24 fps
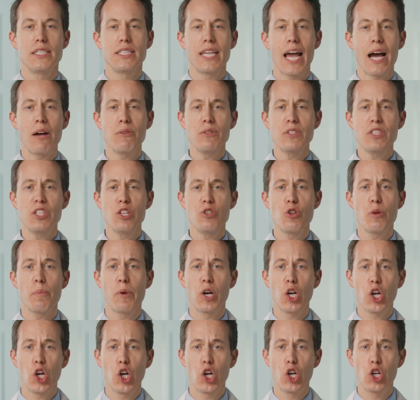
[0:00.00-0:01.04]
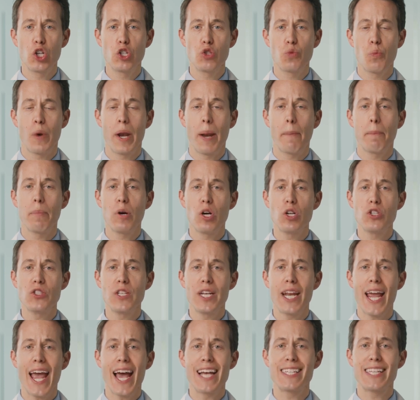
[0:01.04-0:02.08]
Down syndrome occurs when a
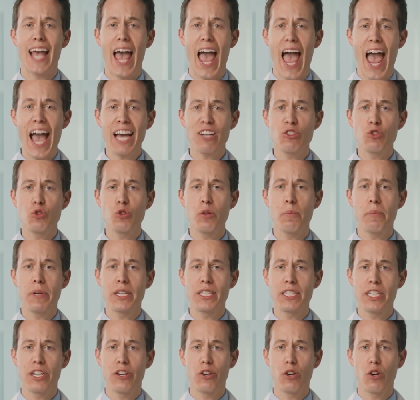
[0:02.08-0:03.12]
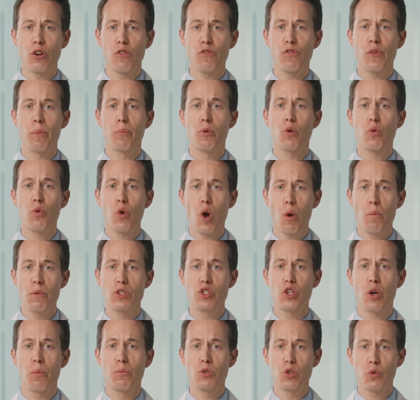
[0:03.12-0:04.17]
person has extra material from
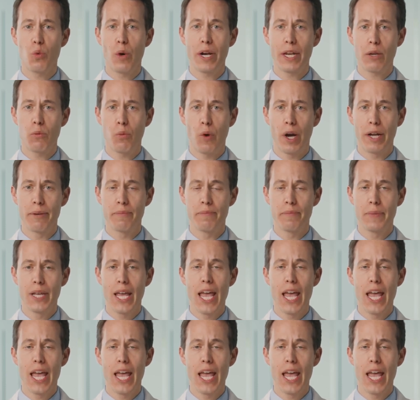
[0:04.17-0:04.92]
chromosome 21.